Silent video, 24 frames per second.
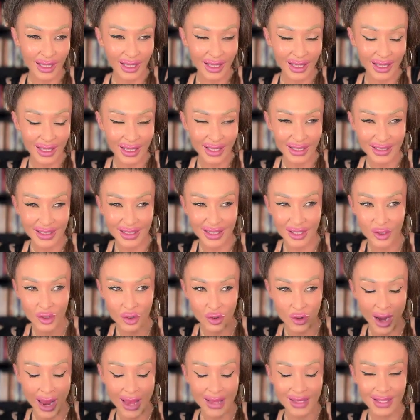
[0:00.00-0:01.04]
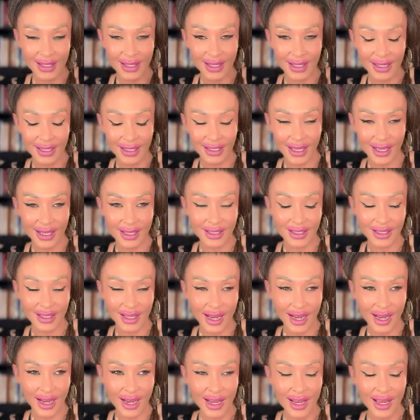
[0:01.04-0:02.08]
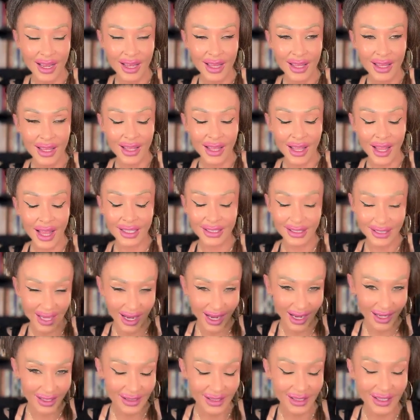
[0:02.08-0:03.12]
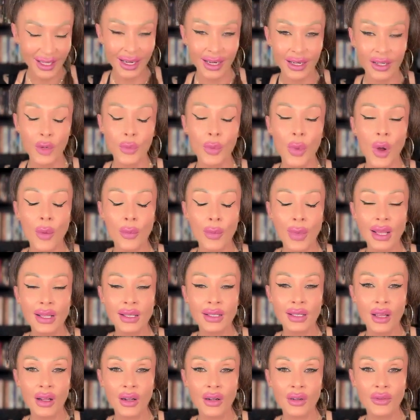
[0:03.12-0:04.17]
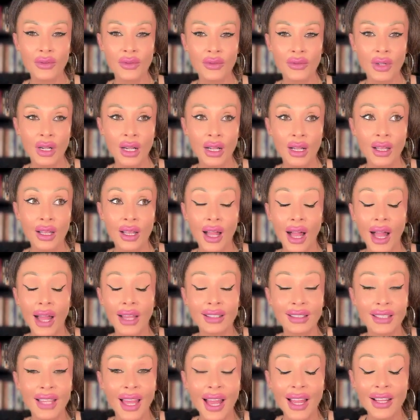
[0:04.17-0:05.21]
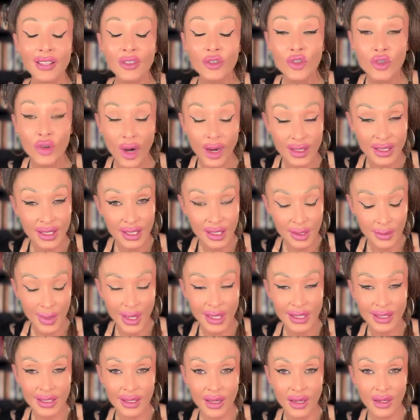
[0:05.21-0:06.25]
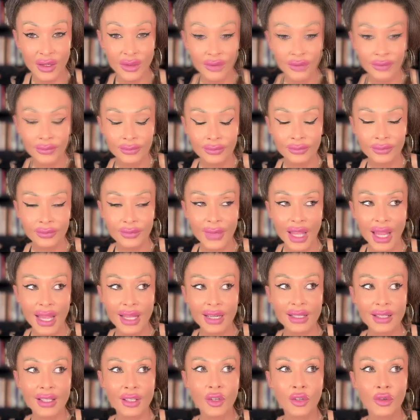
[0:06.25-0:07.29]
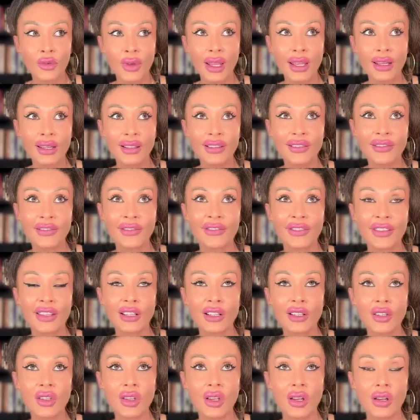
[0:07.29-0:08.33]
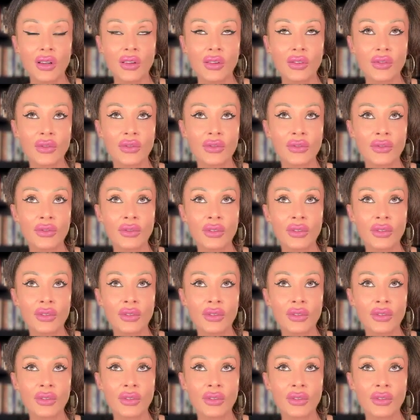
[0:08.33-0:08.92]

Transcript: it's translating as I can't care about myself, I can't trust myself, and it's creating fears of